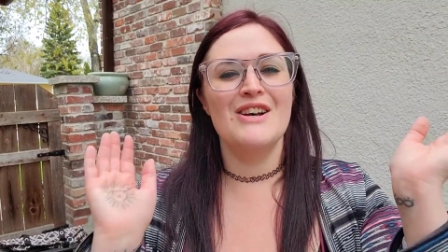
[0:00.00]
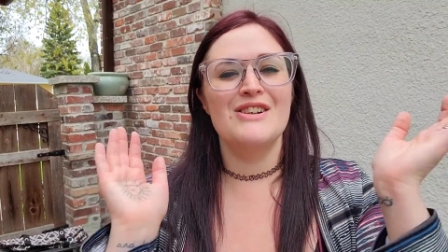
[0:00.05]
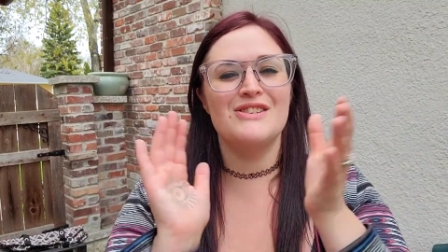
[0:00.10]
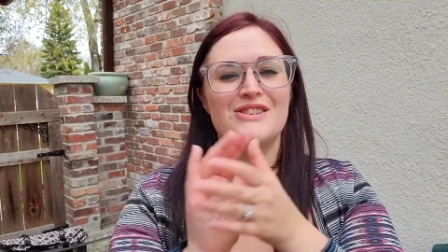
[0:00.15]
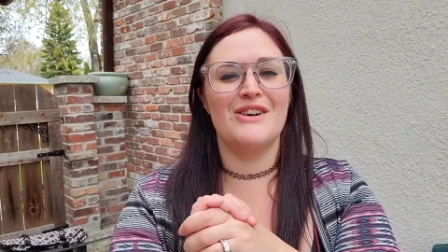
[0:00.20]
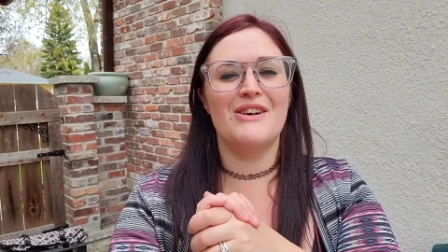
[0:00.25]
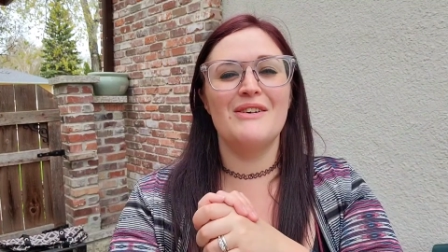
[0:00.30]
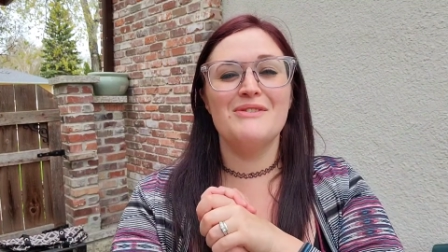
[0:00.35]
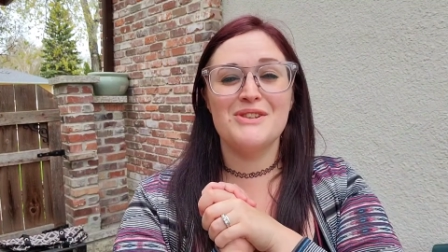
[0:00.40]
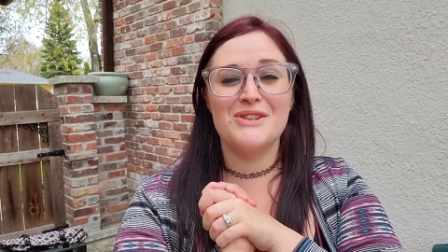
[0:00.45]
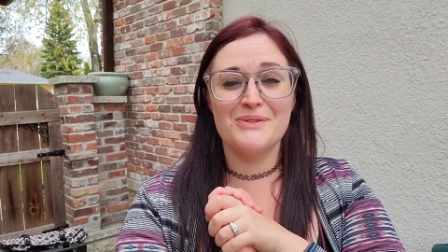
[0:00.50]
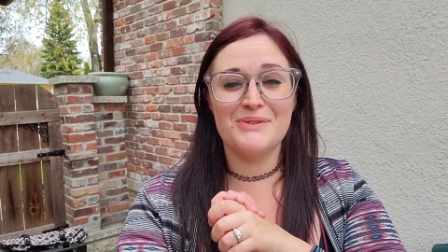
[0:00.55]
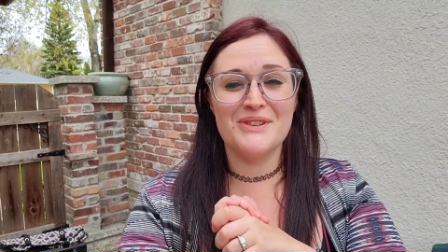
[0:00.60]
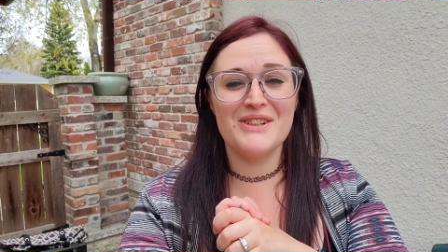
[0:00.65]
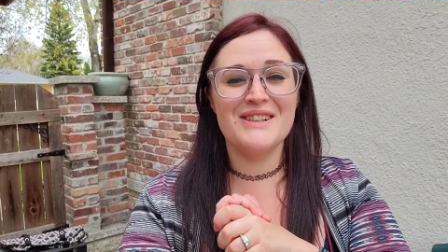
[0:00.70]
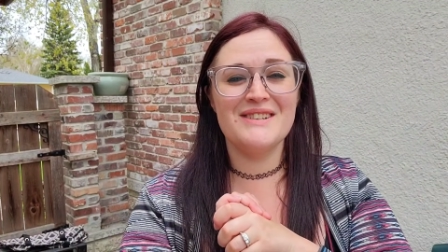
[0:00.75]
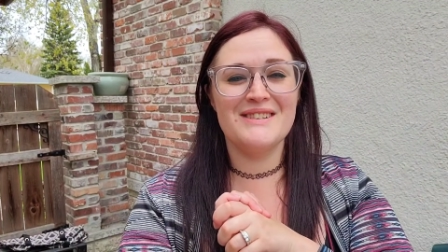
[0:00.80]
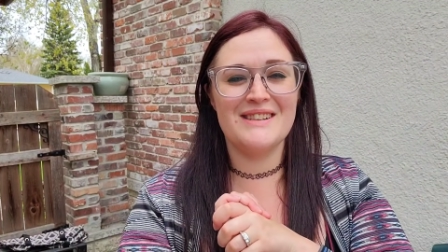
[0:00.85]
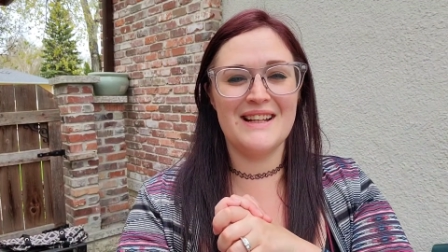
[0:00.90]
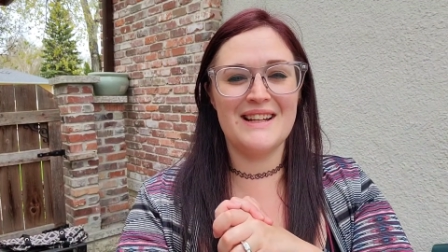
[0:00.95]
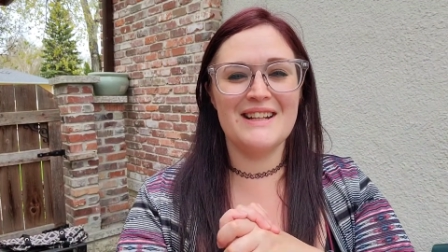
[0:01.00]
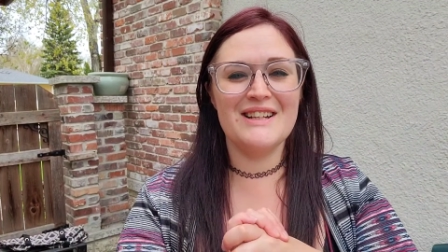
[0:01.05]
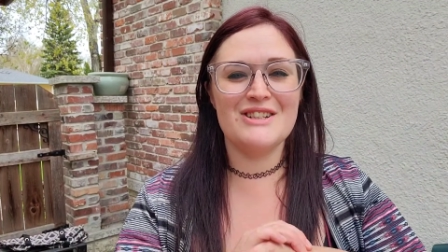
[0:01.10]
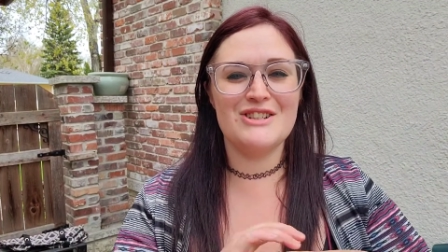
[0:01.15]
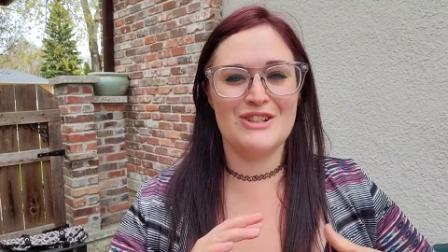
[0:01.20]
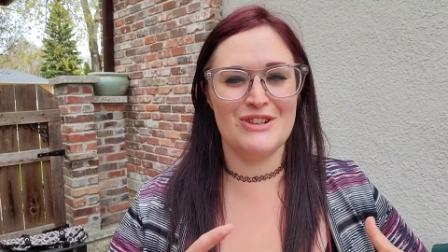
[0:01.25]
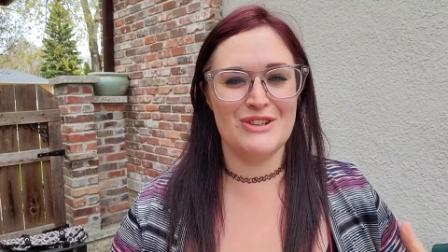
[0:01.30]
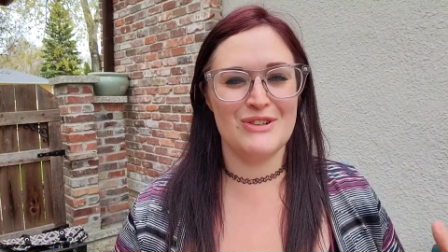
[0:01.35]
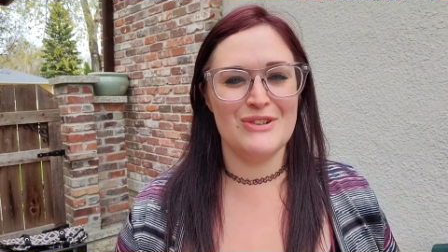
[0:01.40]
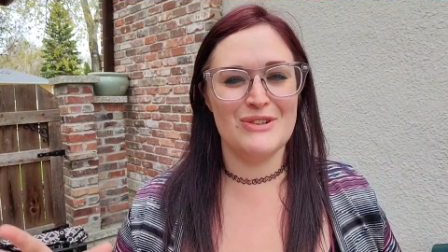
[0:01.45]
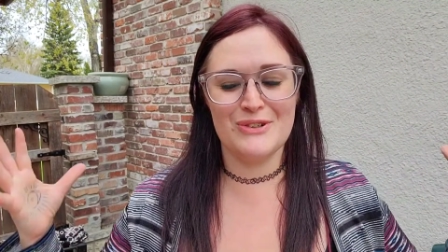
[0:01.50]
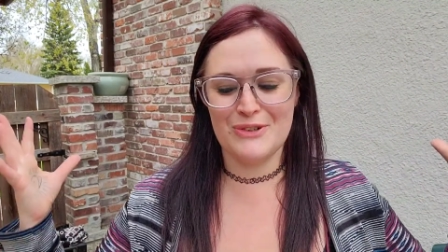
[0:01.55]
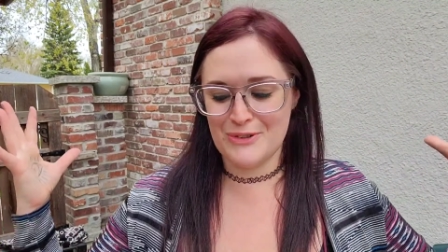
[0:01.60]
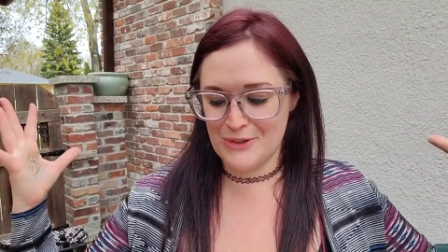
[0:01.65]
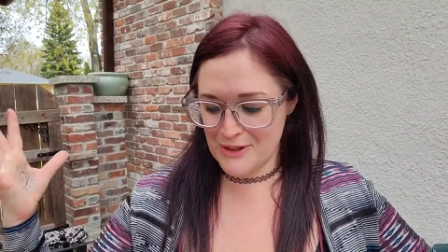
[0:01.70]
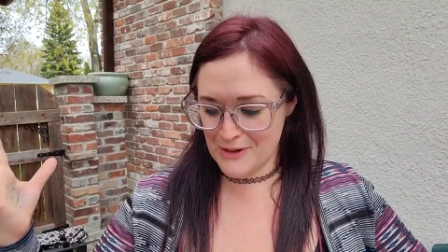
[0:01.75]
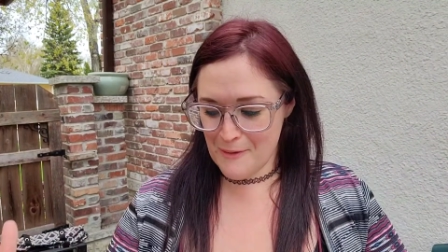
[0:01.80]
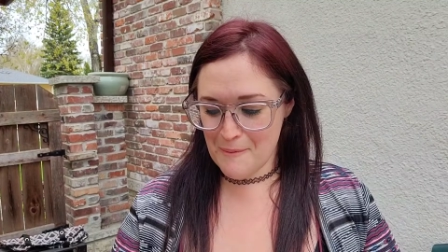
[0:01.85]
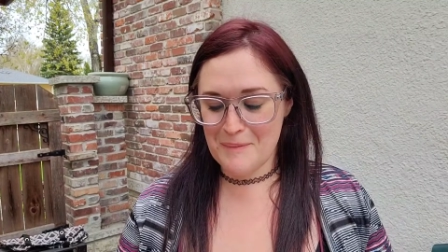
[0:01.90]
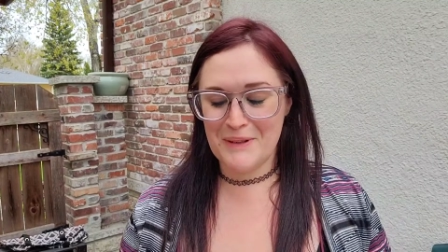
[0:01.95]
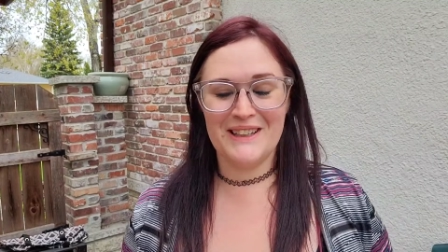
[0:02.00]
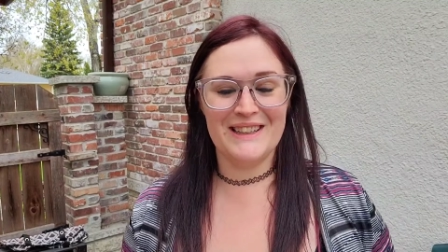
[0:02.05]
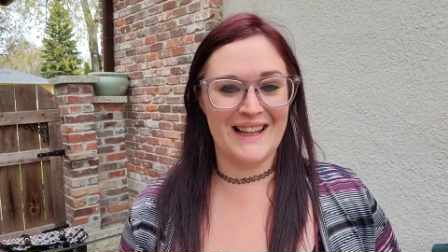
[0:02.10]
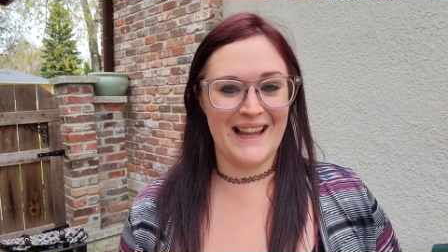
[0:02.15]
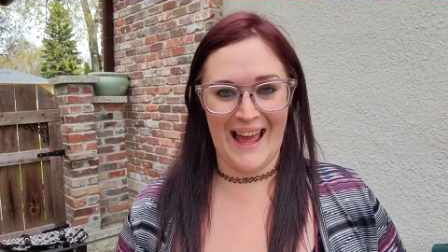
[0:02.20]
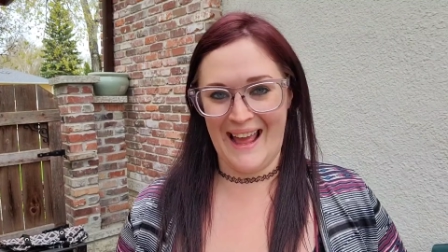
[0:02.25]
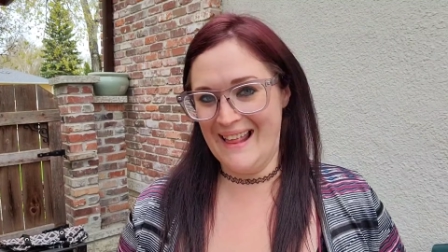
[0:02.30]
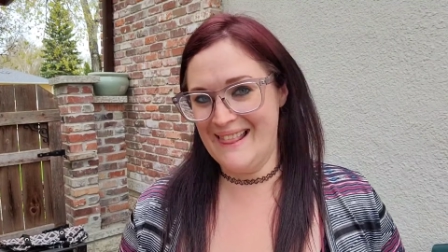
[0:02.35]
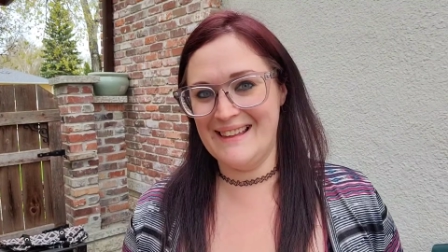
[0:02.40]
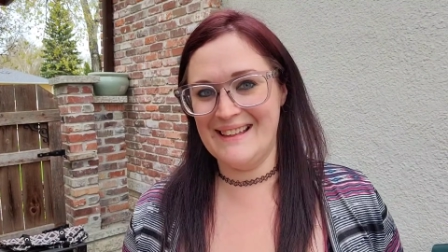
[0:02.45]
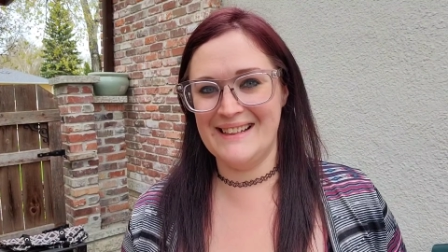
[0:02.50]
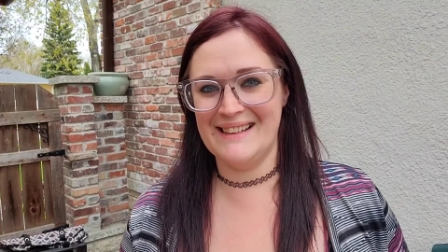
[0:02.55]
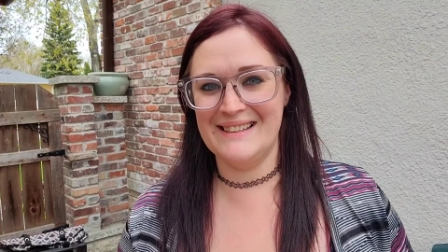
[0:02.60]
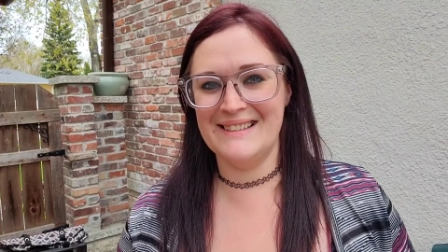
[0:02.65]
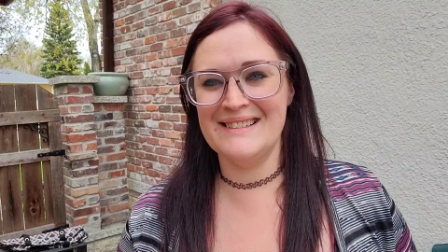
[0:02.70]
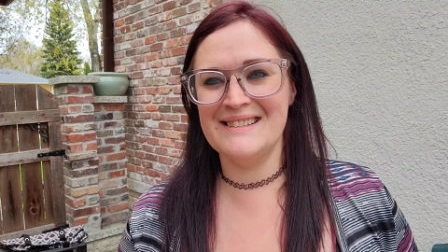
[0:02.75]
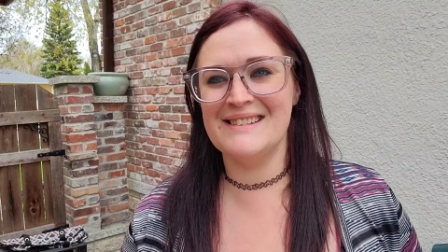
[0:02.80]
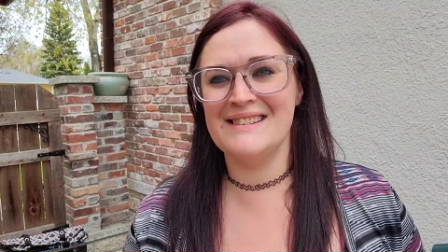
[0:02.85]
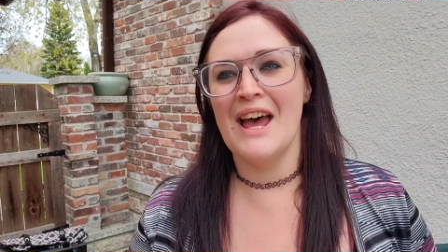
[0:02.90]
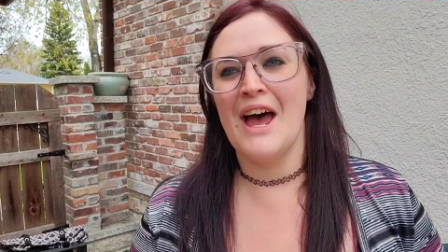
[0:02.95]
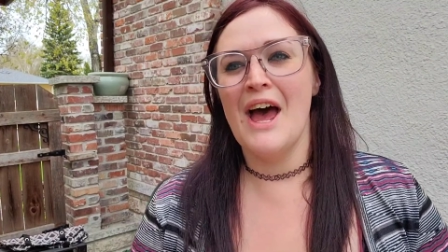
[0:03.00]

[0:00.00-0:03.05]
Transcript: So I'm super excited to plant these.